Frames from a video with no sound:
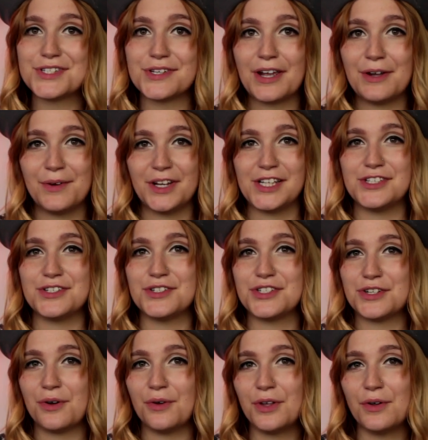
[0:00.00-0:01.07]
so I wanted to
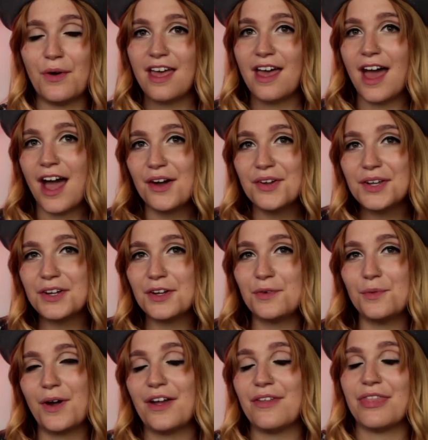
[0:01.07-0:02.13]
show you how you
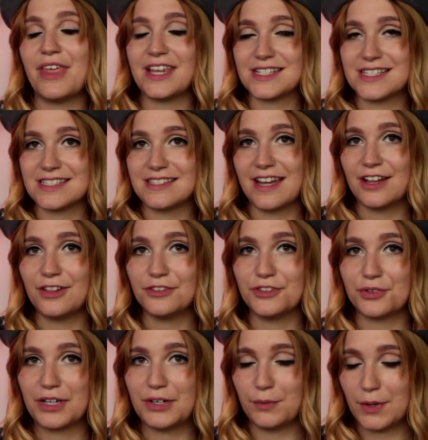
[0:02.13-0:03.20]
can wear that style
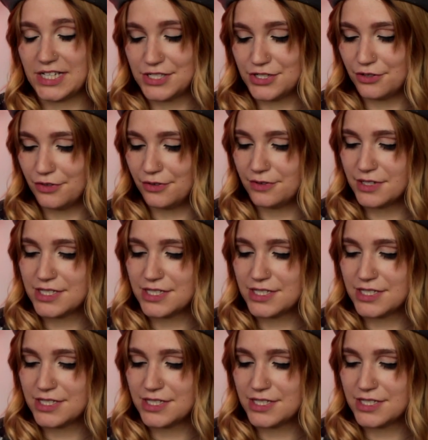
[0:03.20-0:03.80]
during winter.